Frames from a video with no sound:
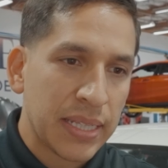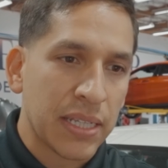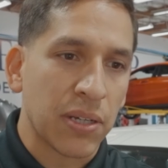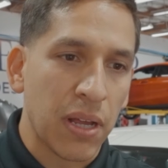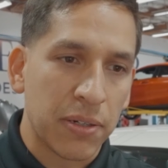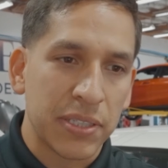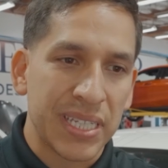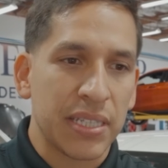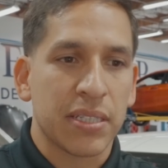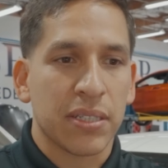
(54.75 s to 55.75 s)
The
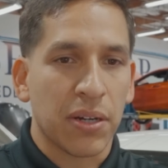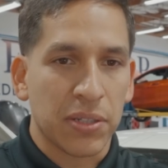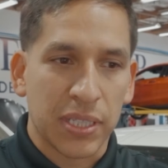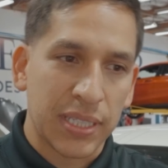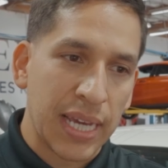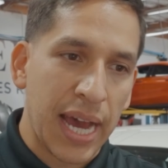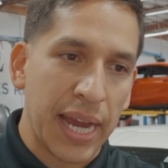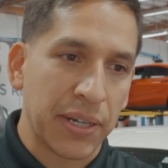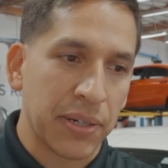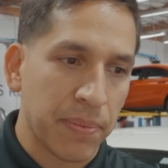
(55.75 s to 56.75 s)
tolerances are
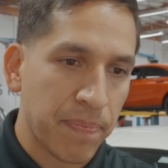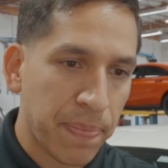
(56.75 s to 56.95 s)
tighter.